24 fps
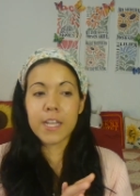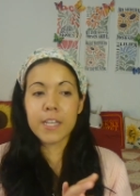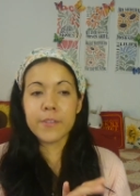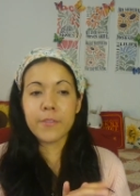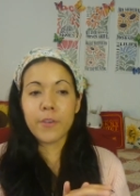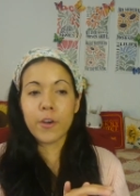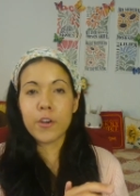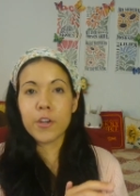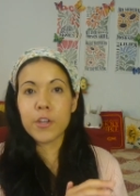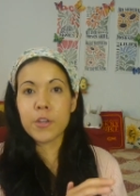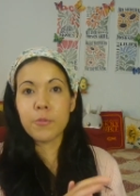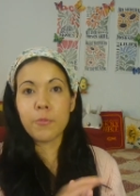kind
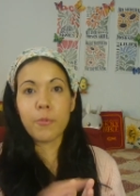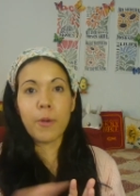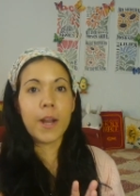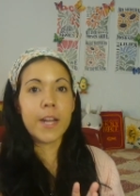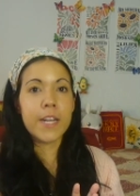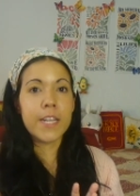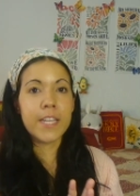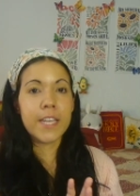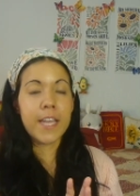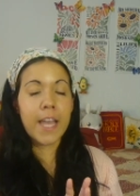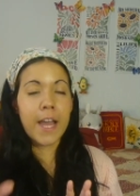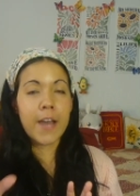of already
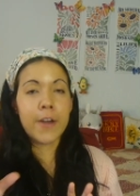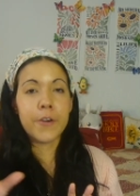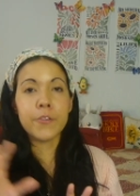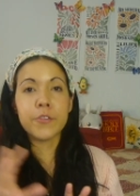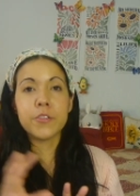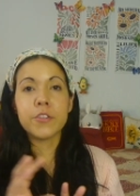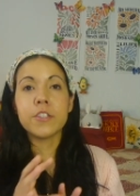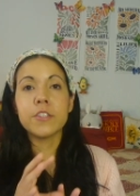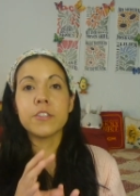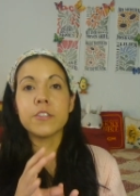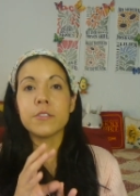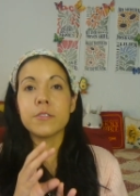writing
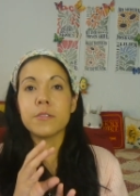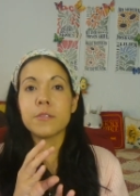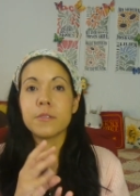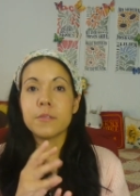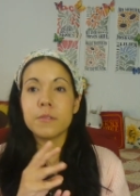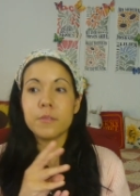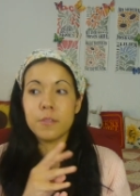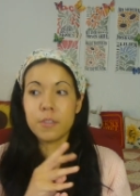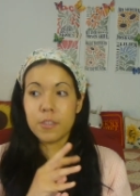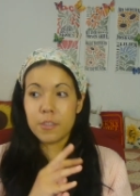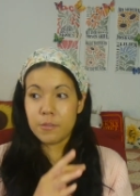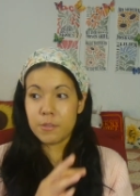out
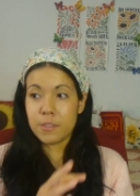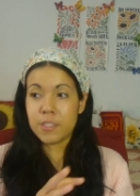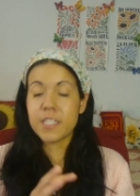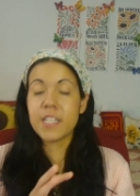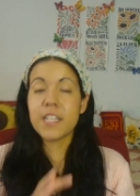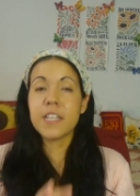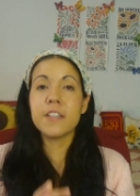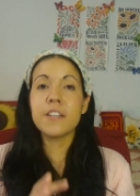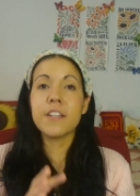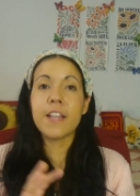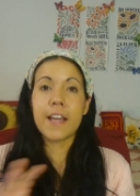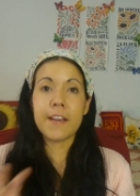the, the
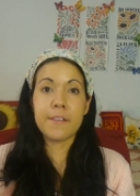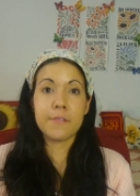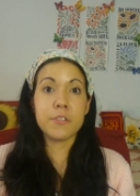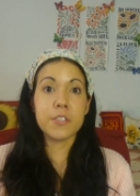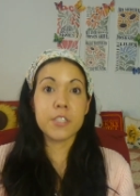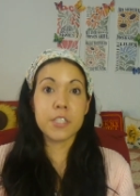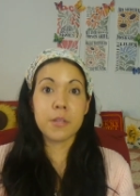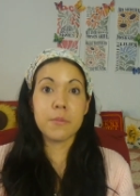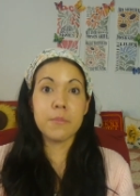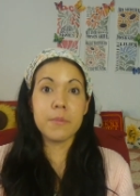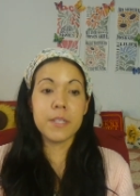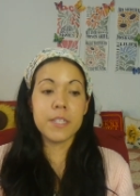sin that
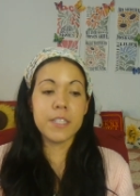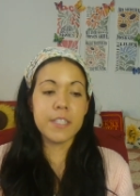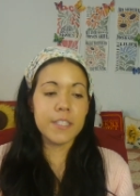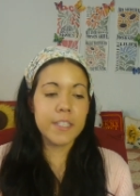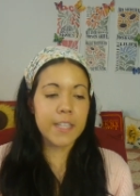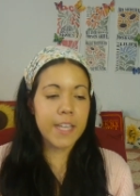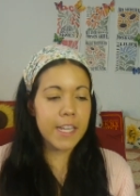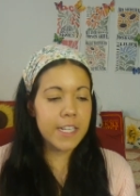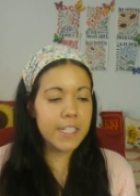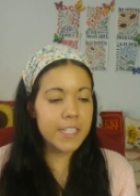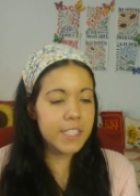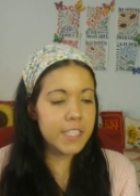was
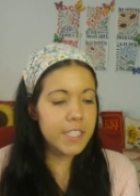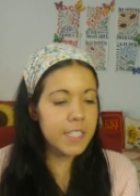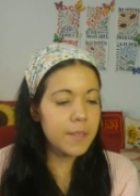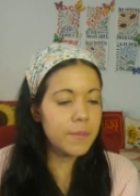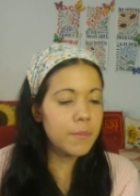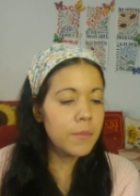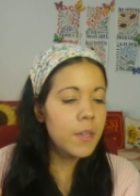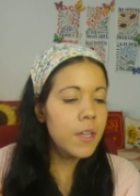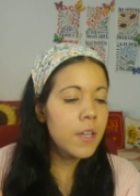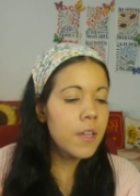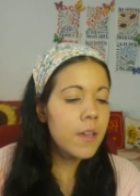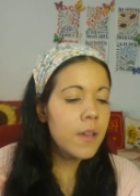committed against
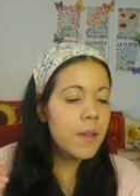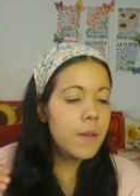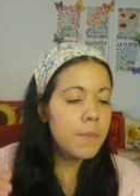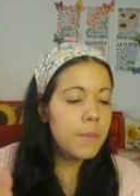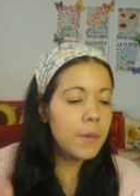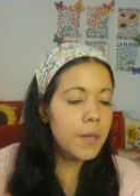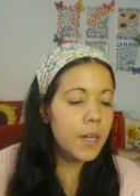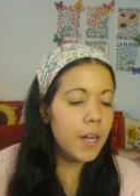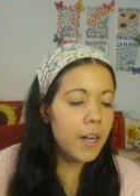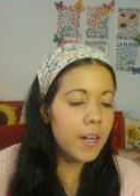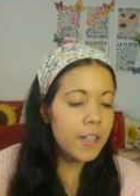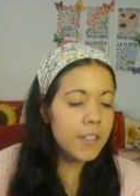him.
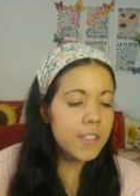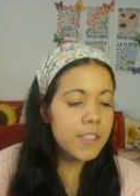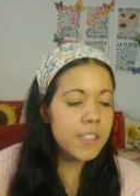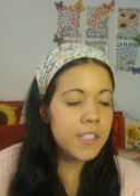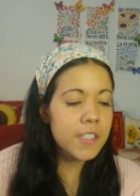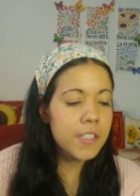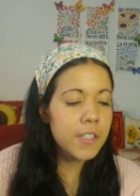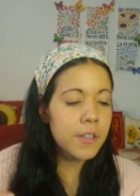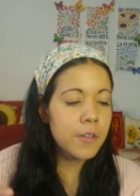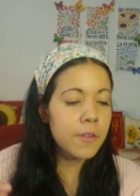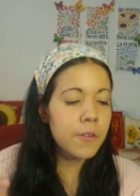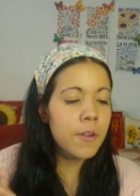But
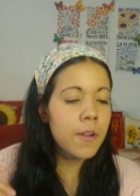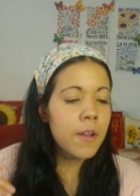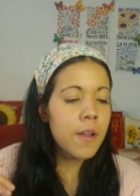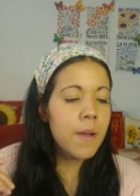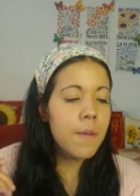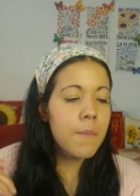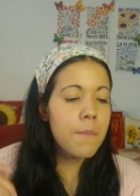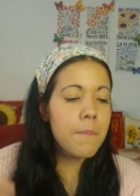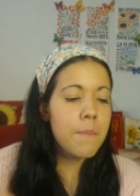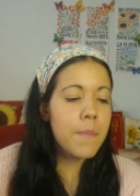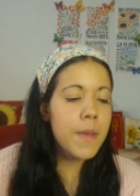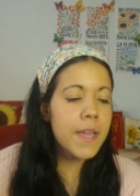also,
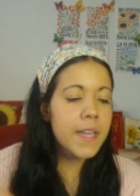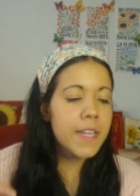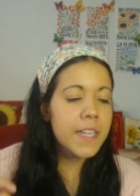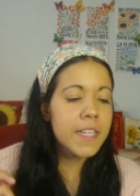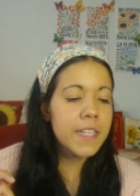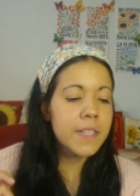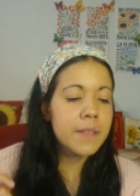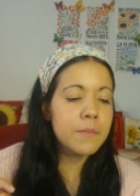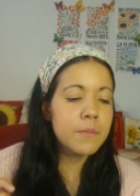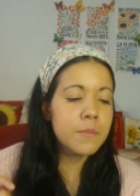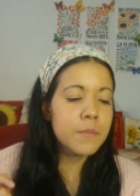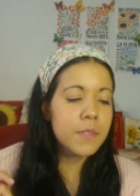make
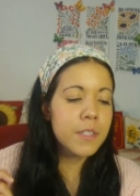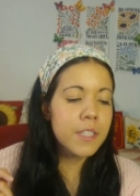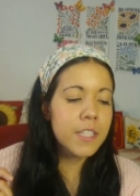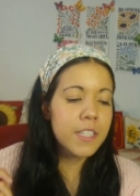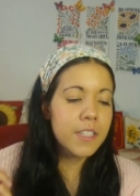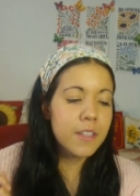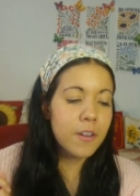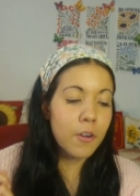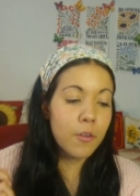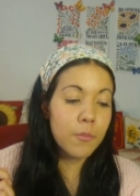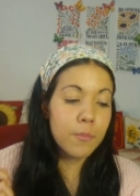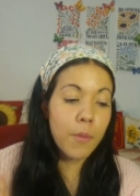him,
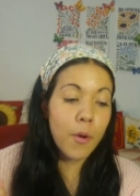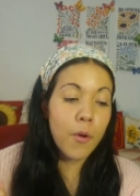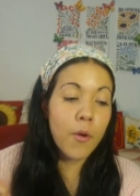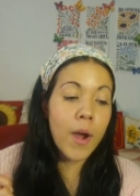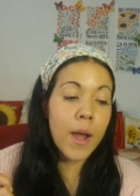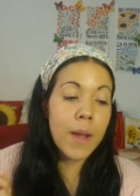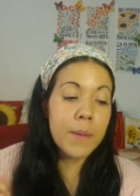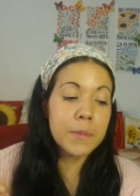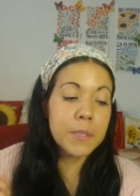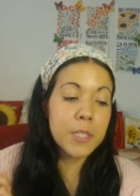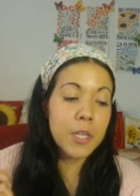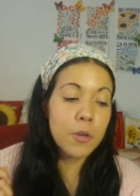or
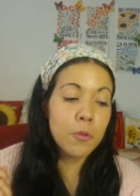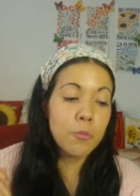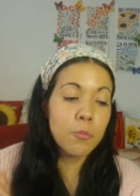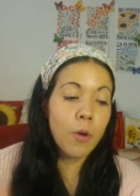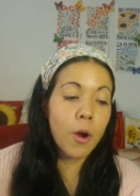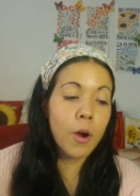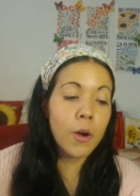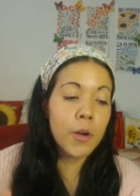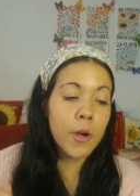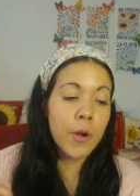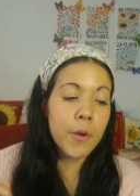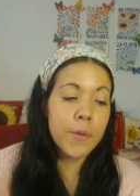Moab shall
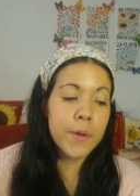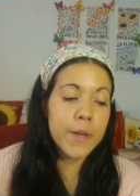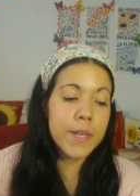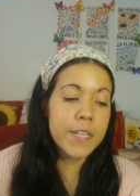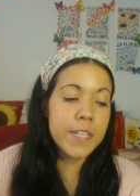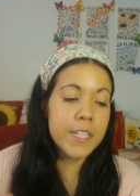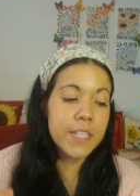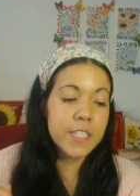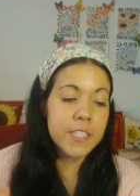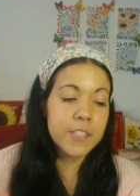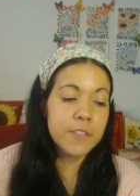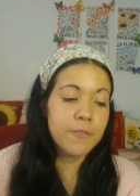wallow
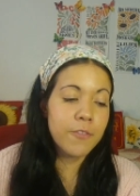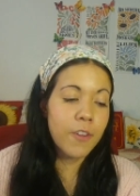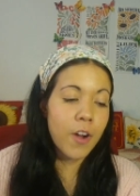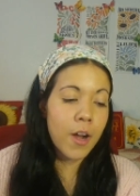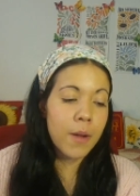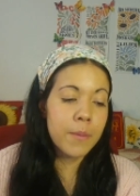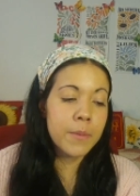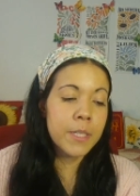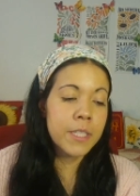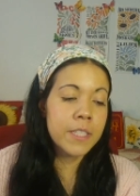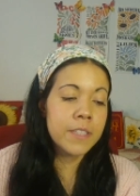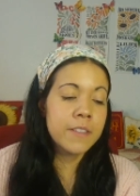in his
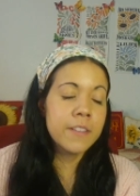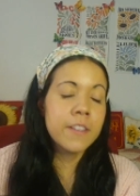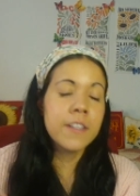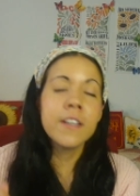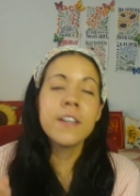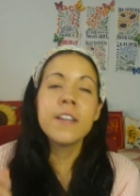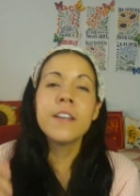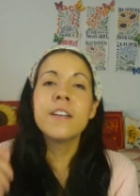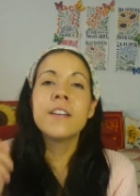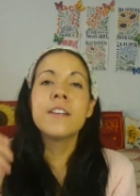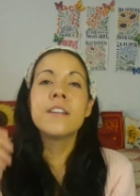vomit